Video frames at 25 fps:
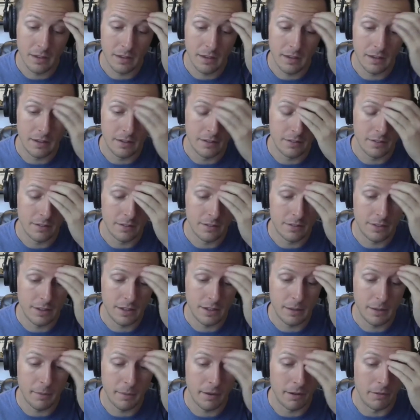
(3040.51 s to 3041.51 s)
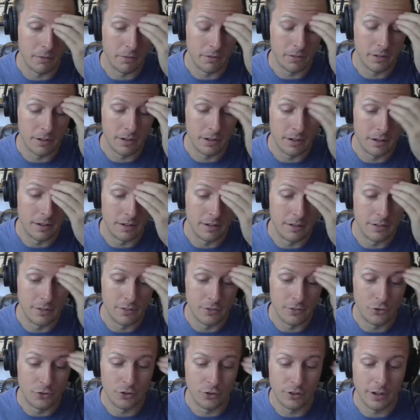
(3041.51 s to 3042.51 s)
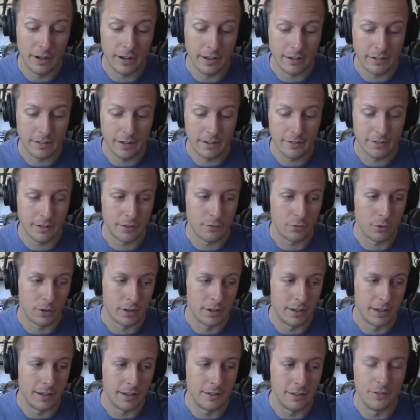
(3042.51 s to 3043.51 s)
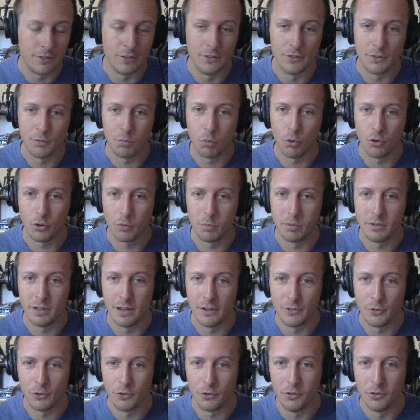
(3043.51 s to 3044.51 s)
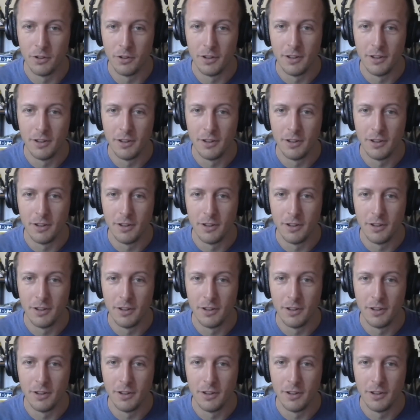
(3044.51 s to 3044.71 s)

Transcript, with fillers: it, thinking about uh, genetic testing for kids and sports potential. Oh